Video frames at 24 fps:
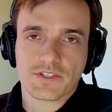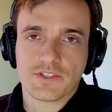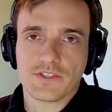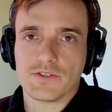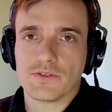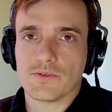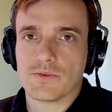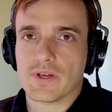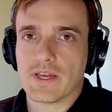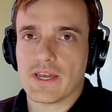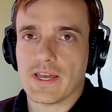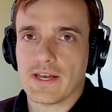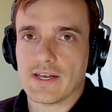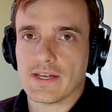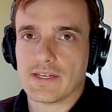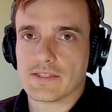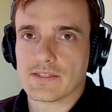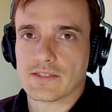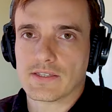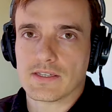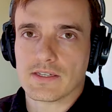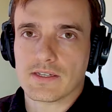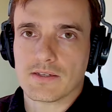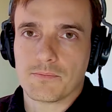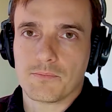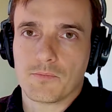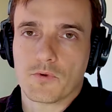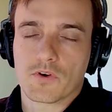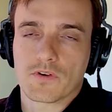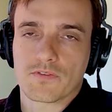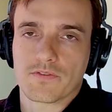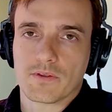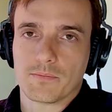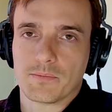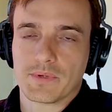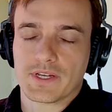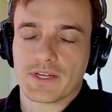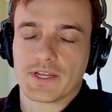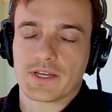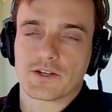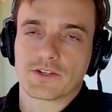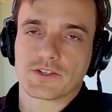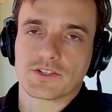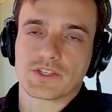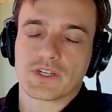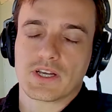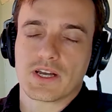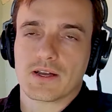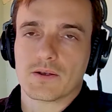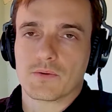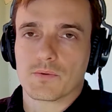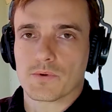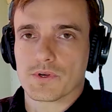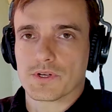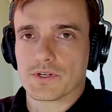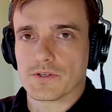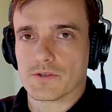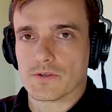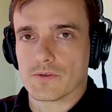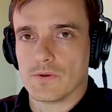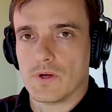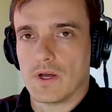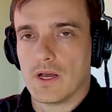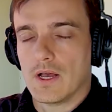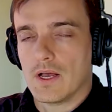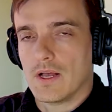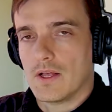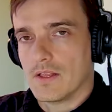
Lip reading: to as more of the beginner shot, where you